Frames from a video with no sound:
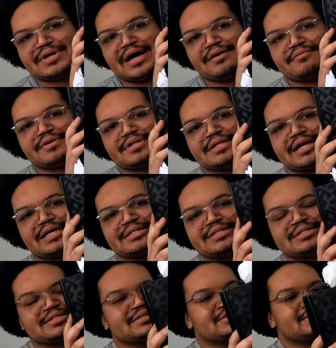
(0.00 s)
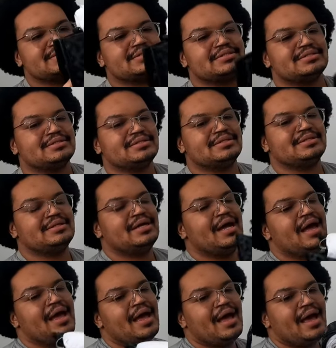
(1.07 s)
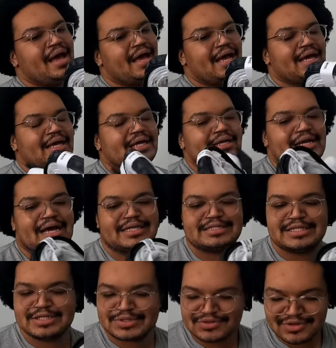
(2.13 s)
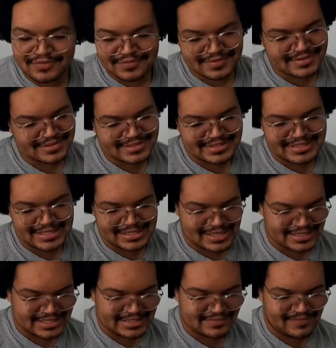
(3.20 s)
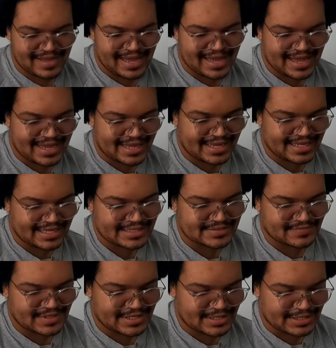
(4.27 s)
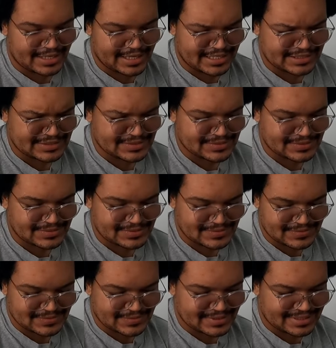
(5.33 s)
I really like this, and I think whoever is gonna get this bag is really gonna like it too.